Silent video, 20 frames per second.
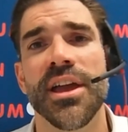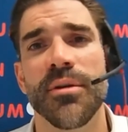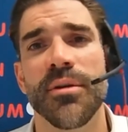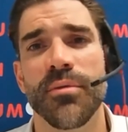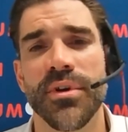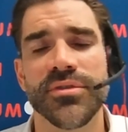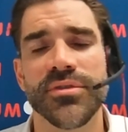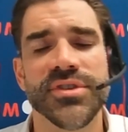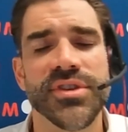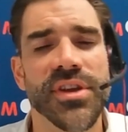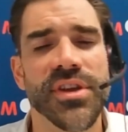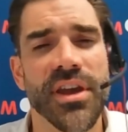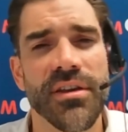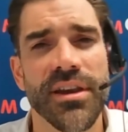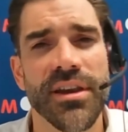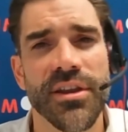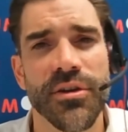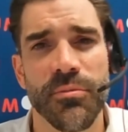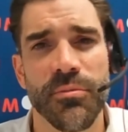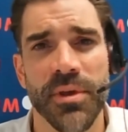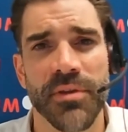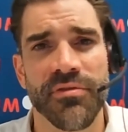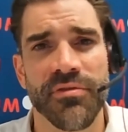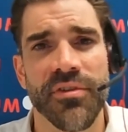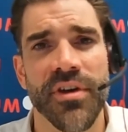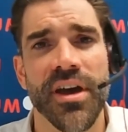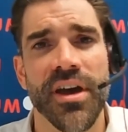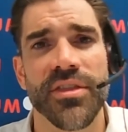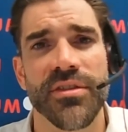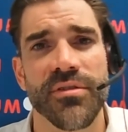We also go a little bit
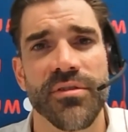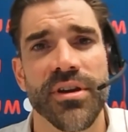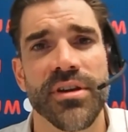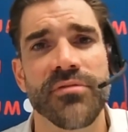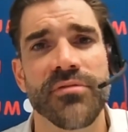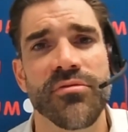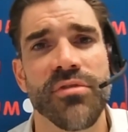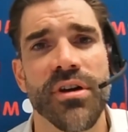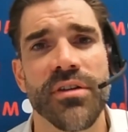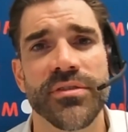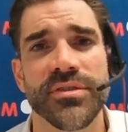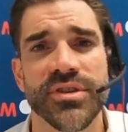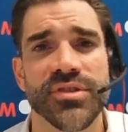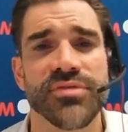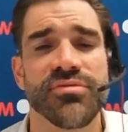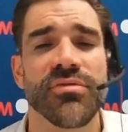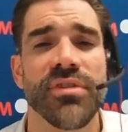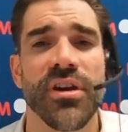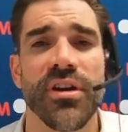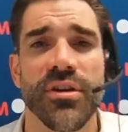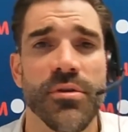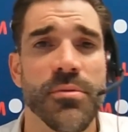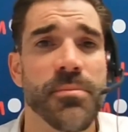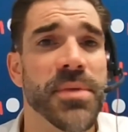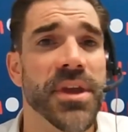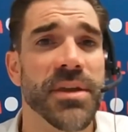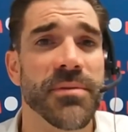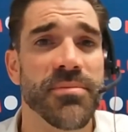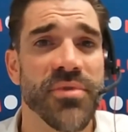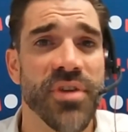further, and rather than just relying on
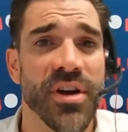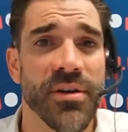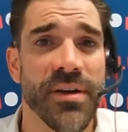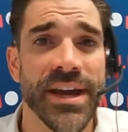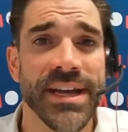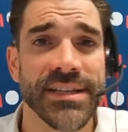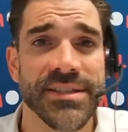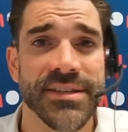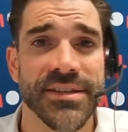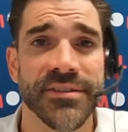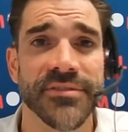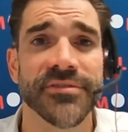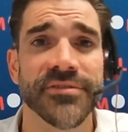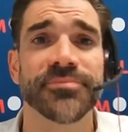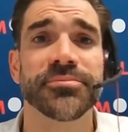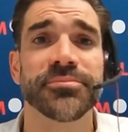being proactive,